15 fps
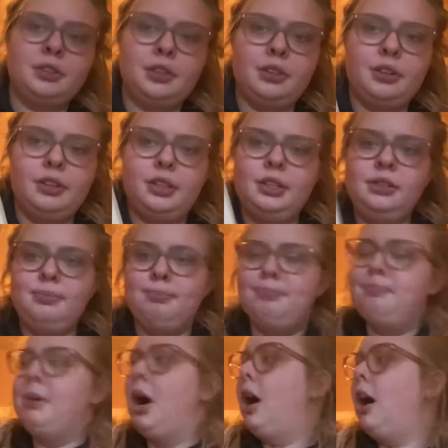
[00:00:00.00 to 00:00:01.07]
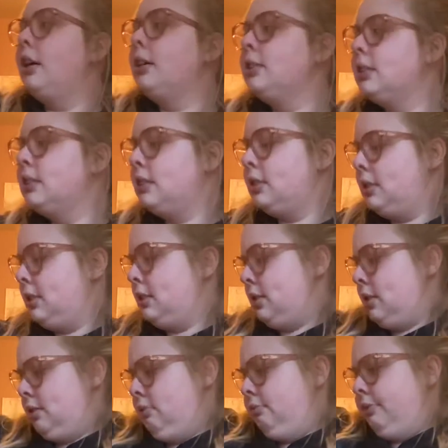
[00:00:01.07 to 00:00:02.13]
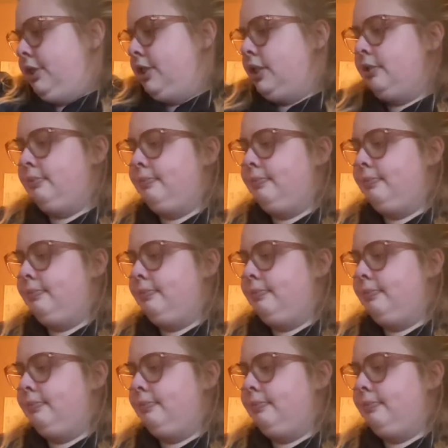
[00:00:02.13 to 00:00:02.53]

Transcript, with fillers: So they're in this box. Oh shit.